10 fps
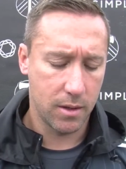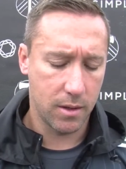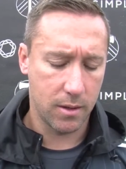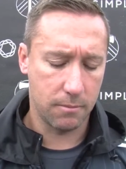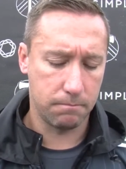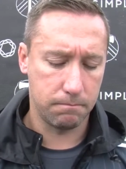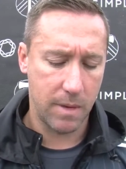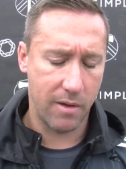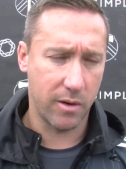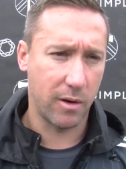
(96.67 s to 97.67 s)
um,
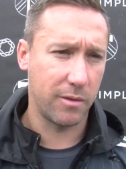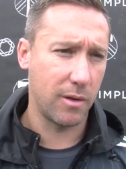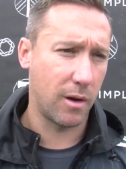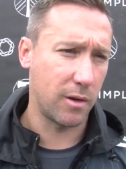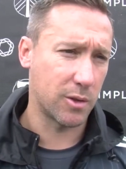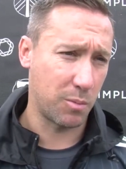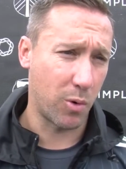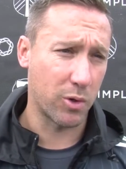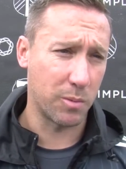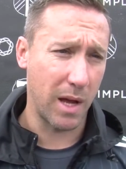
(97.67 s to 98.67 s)
having our, our
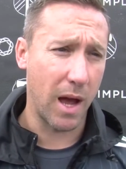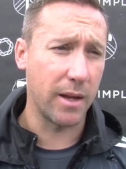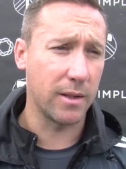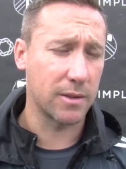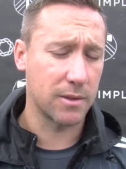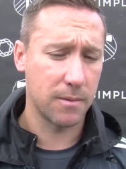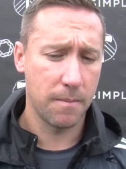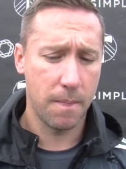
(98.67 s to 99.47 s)
supporters behind us.